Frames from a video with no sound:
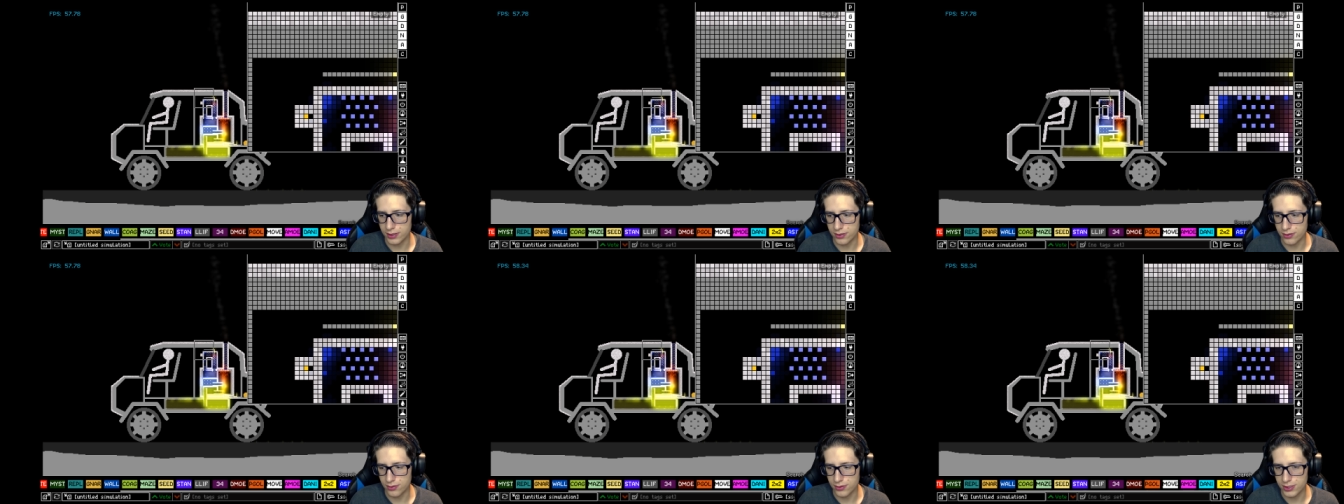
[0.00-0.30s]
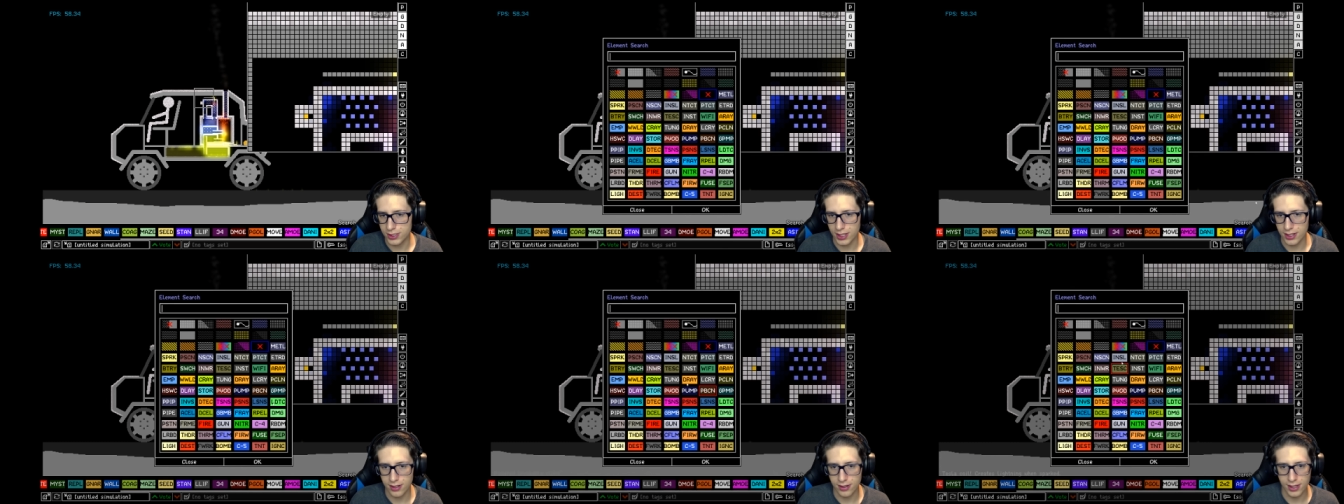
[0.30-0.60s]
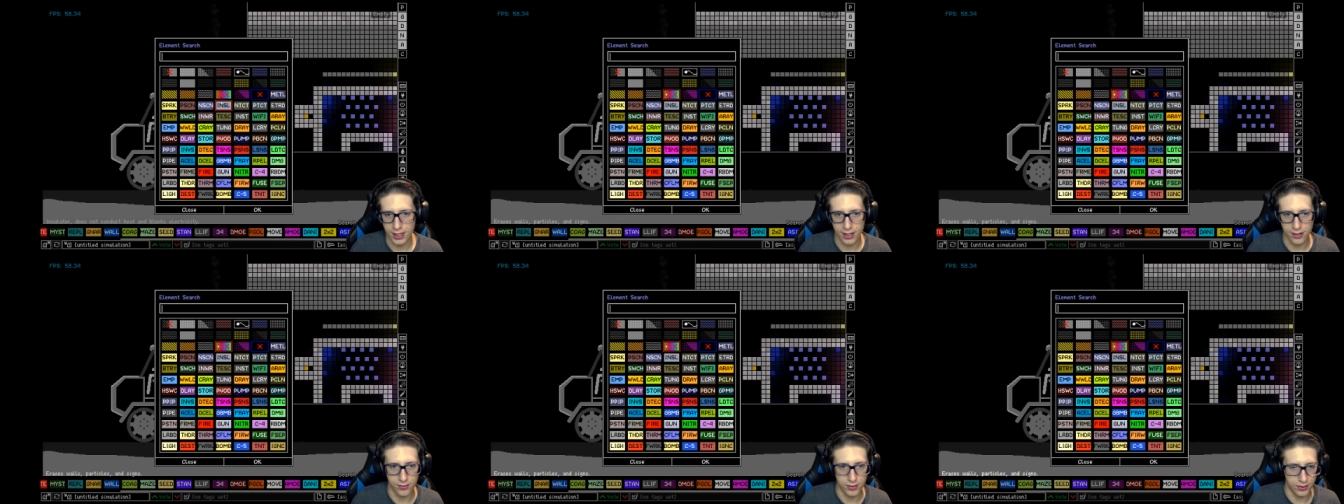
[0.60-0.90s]
to send
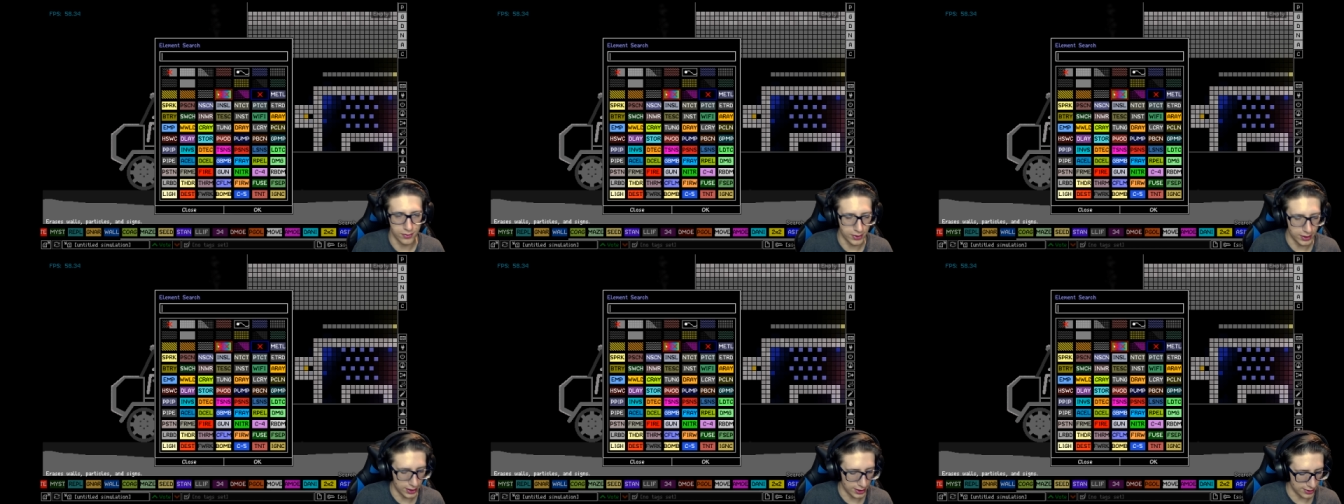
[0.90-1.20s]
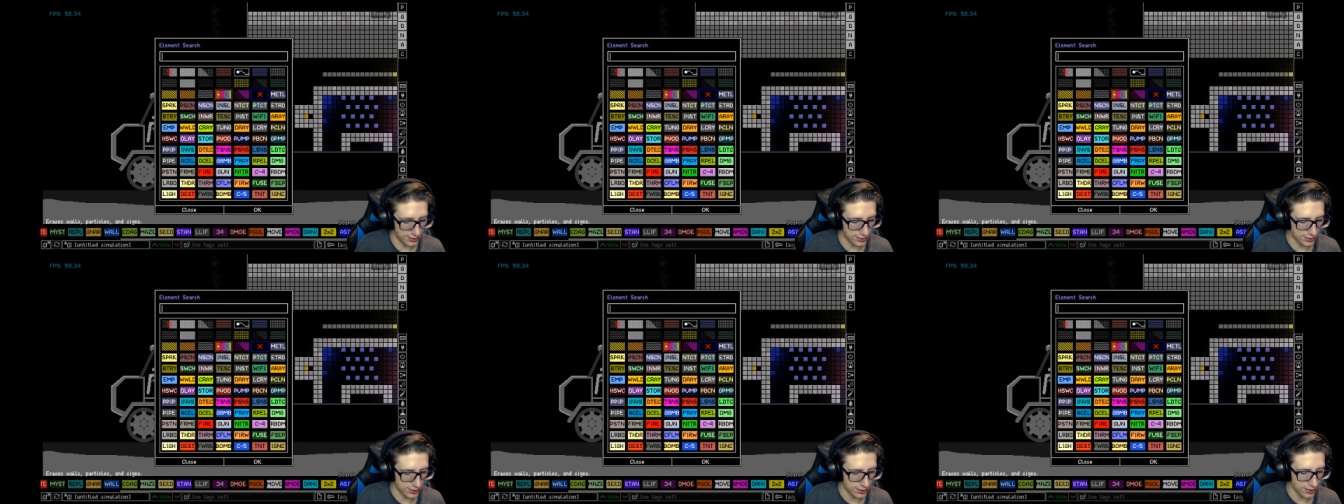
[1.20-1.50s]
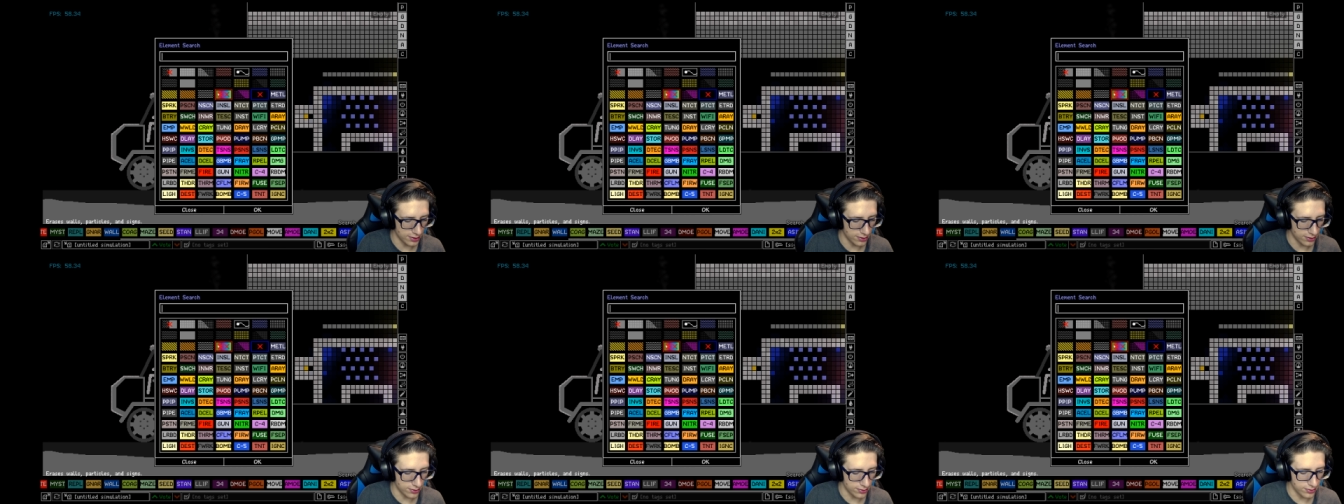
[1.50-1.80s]
that where we need it to
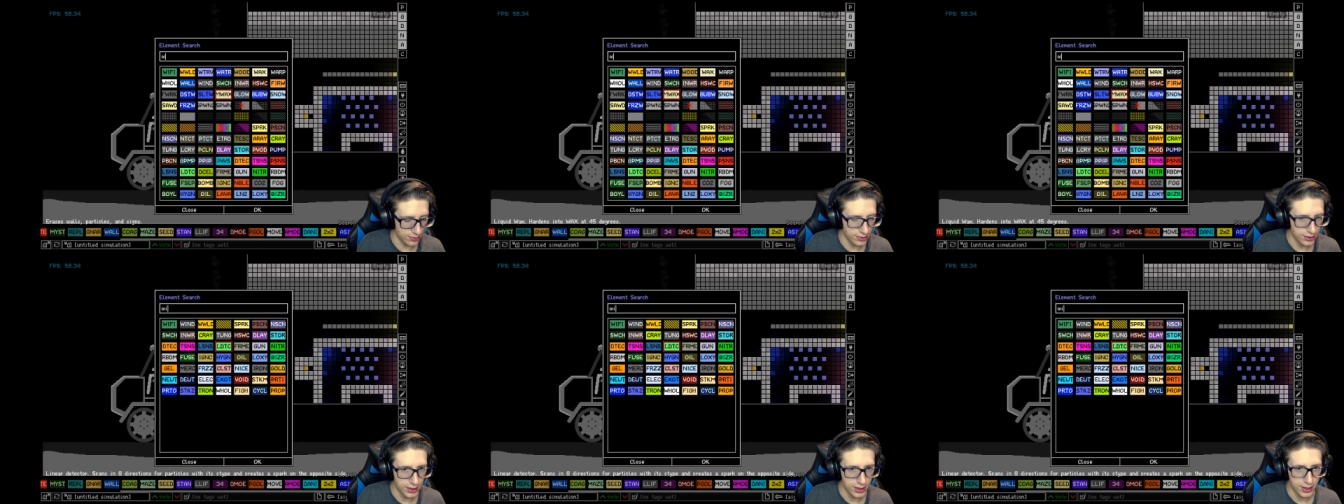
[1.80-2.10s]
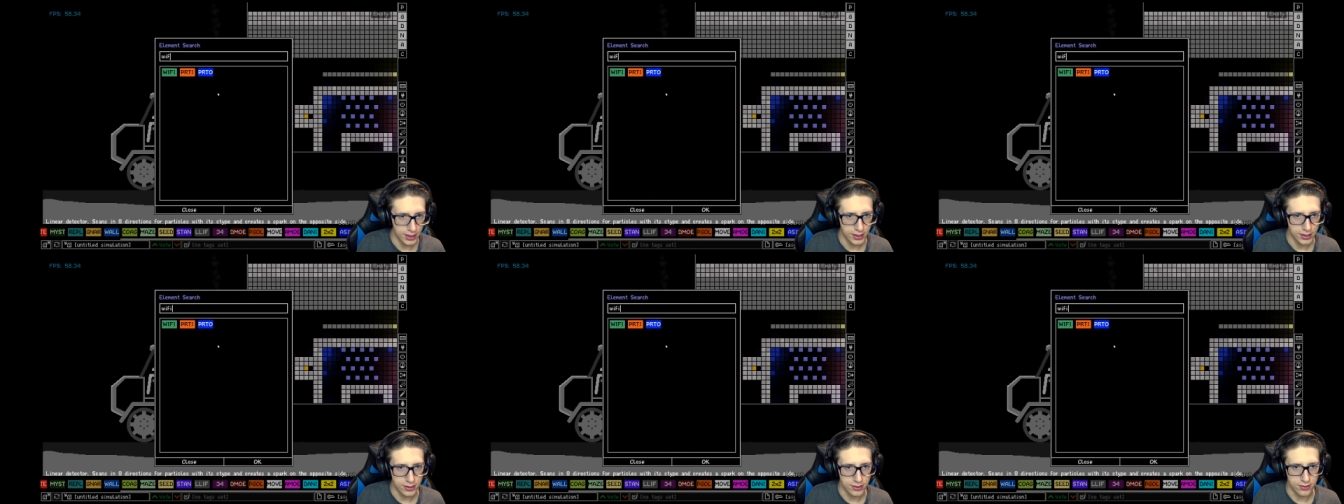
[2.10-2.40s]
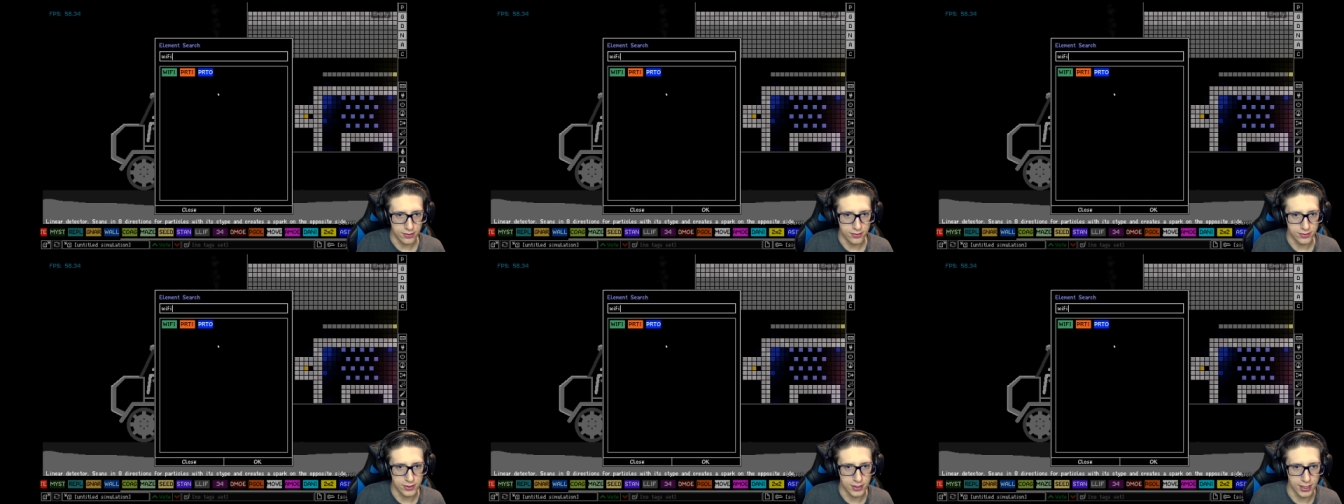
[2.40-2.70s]
go
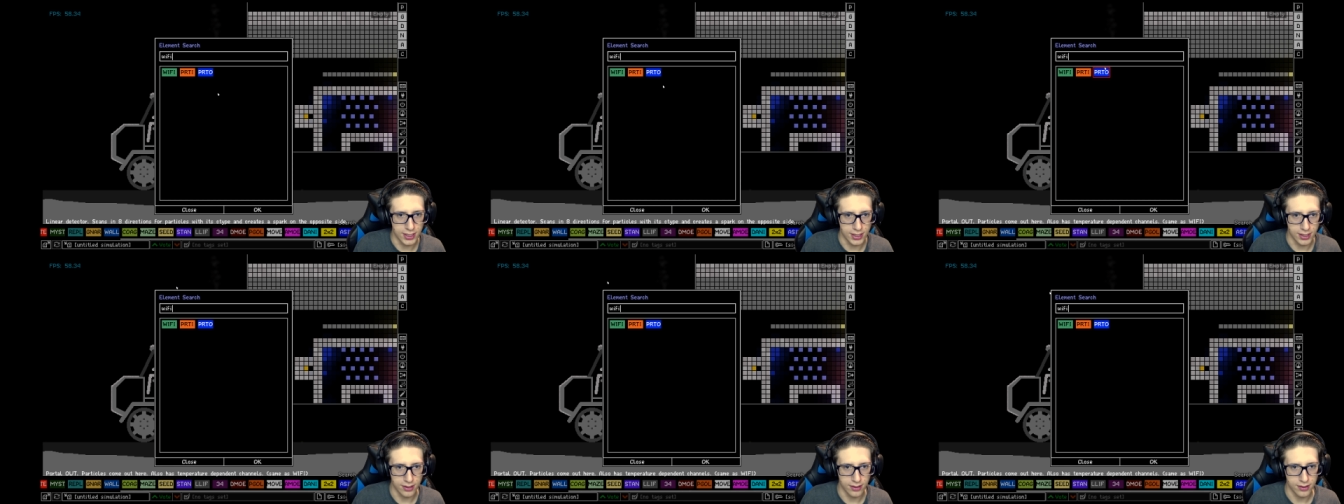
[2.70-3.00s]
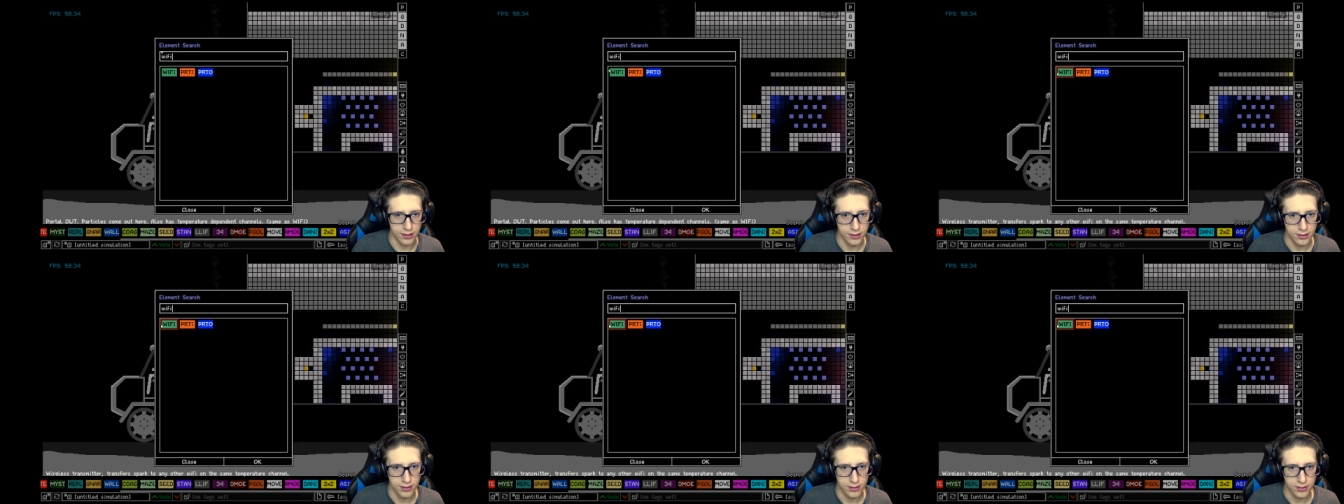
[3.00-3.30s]
using